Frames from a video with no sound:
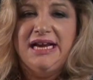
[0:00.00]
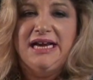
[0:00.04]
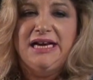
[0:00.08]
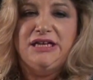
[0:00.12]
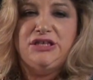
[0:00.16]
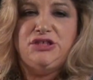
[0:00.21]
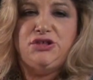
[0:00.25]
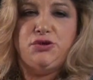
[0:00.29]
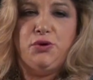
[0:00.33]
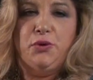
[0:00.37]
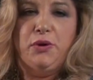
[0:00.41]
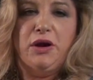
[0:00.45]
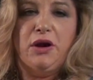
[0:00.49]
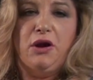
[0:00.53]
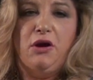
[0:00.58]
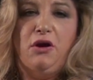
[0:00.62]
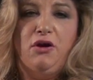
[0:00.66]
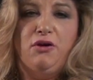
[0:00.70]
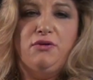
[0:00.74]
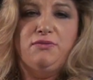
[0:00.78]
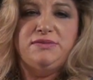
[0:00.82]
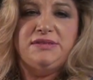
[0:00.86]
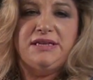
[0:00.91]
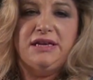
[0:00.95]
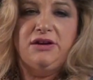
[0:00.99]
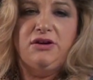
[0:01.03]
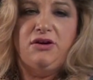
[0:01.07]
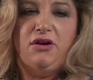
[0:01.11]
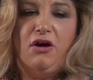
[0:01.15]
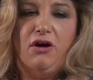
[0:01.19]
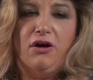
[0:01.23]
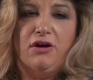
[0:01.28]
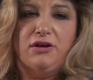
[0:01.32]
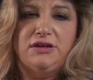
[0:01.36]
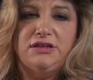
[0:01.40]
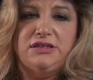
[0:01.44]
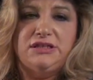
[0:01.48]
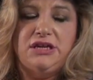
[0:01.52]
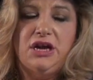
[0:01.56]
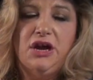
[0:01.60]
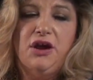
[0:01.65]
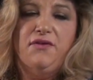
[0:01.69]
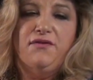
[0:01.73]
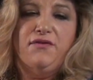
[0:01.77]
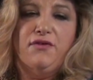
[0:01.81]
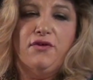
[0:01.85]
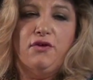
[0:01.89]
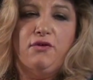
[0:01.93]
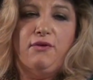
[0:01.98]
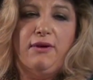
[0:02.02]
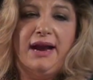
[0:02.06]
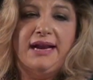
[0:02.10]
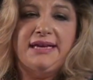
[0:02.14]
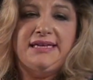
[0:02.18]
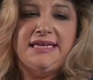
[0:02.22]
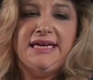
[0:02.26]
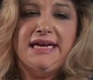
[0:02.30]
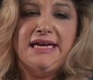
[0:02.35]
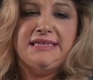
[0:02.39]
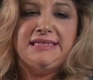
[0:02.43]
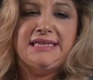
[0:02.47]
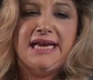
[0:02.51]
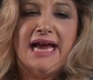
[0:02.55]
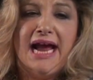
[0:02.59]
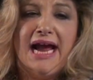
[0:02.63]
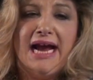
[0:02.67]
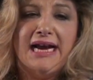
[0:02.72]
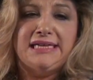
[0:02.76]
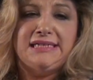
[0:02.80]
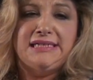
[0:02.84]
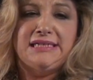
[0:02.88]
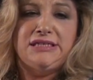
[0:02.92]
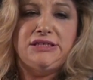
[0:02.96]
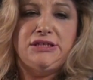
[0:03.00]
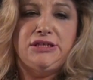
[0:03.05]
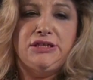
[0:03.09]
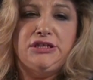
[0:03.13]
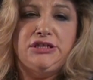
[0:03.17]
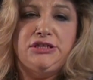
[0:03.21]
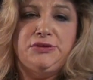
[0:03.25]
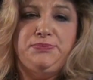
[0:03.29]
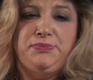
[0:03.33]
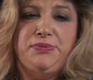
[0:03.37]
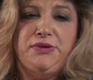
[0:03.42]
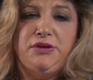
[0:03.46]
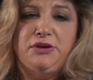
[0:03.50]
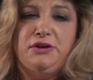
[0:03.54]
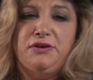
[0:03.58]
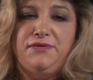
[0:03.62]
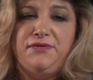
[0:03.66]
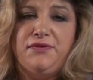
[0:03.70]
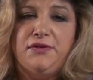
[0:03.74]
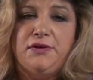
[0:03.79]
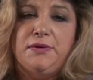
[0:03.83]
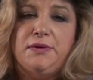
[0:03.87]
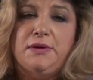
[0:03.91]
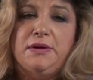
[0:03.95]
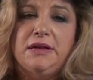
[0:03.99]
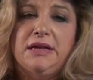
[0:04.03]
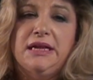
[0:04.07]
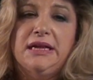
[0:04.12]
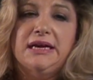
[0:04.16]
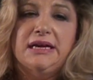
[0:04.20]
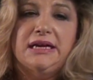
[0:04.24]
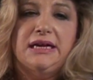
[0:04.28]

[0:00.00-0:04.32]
Historic Homes and Gardens for granting us access to this beautiful